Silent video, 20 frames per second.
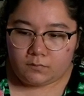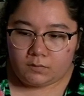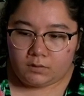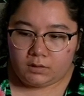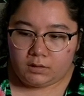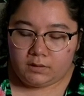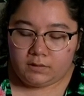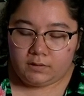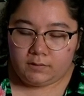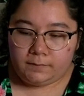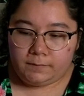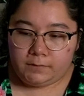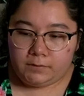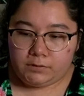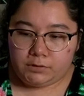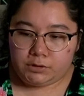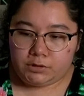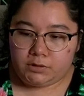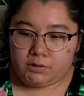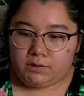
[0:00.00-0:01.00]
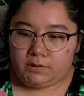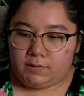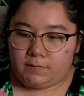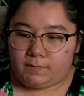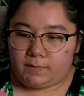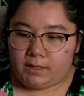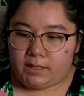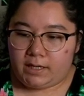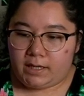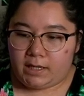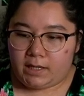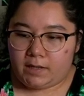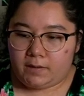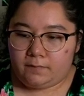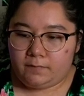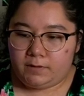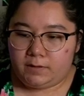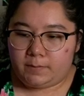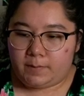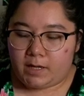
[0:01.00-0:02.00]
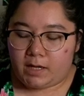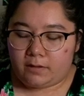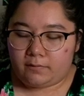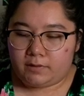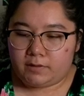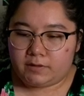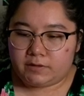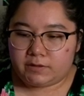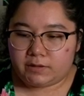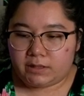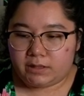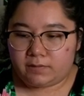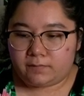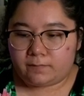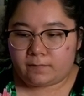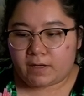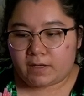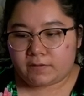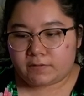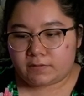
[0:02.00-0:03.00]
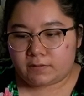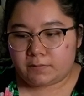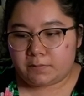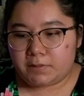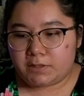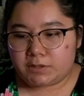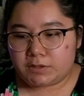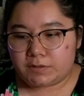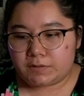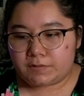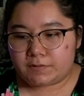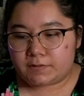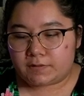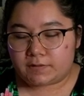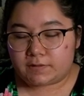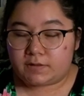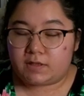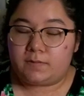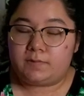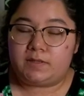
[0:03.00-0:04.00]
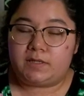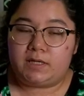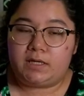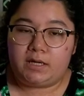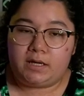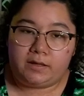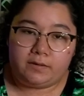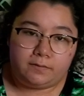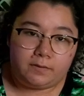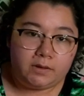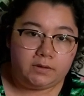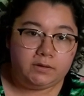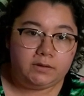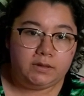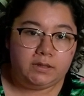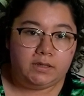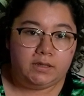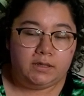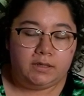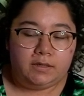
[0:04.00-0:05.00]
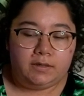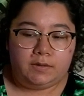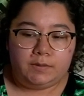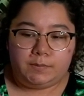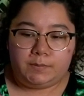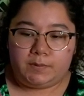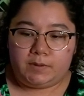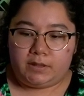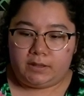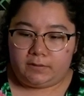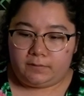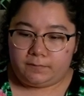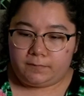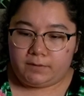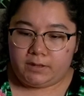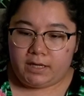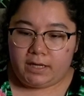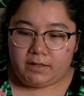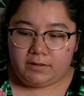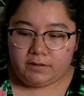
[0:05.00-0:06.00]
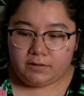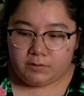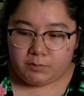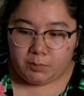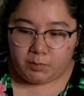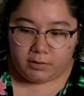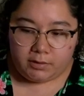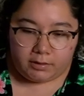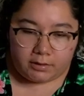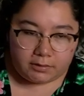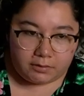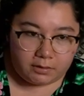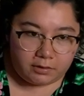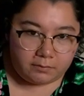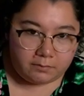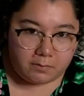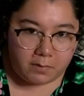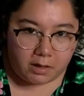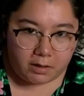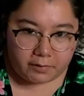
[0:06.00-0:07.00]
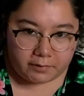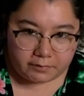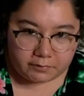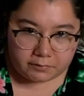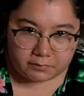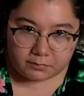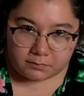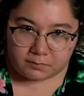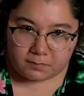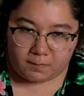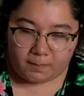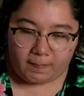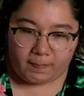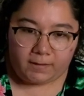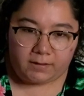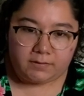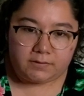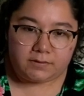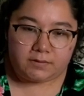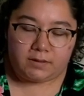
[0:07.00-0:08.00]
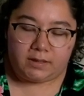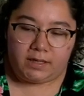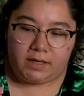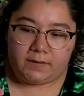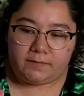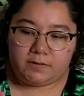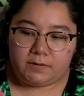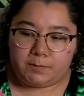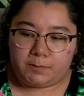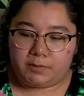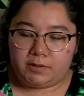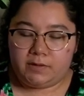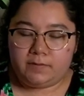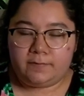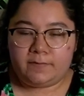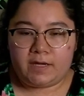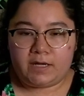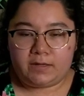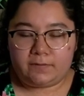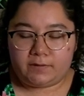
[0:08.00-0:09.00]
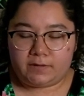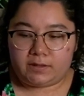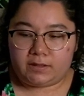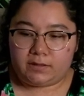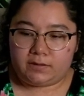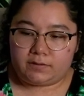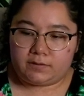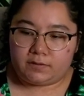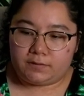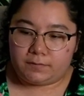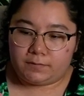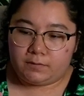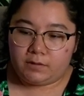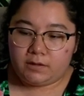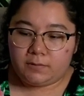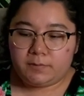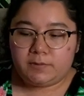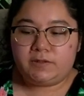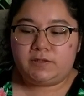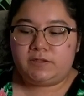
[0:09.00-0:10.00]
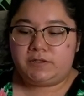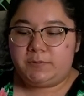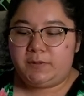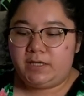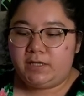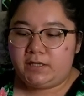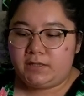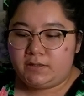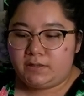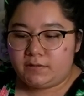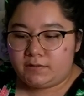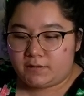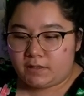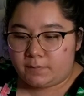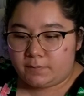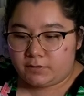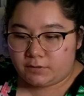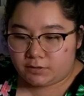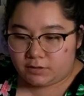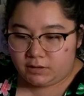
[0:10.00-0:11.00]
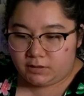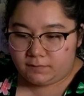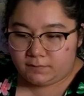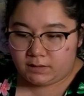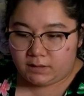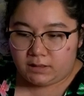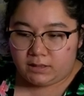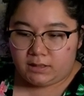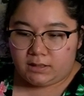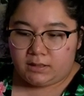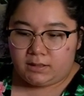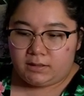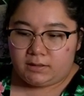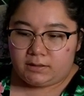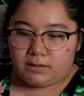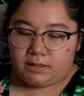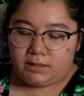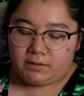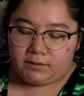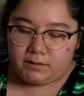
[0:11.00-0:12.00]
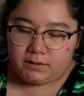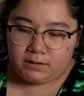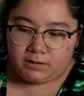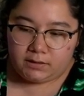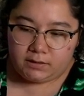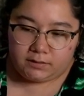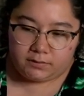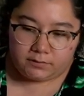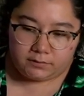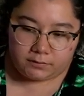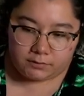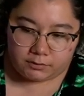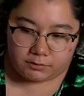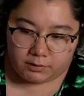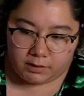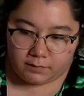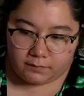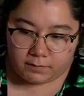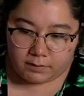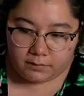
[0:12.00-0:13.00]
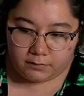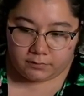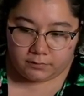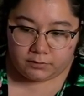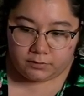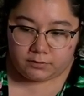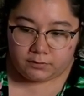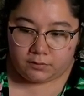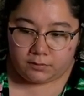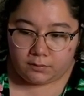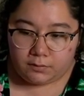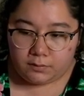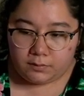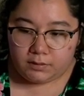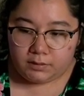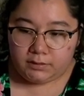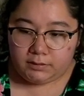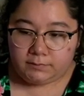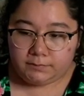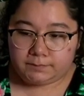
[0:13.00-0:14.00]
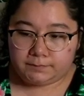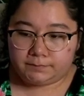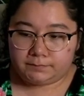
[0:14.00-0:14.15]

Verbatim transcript: In the future, if I have the power to like vet submissions the same day, I will. But at this point, I don't have mods, so I have to pre-vet everything. So if you want to participate in this type of stream, like the tree roast or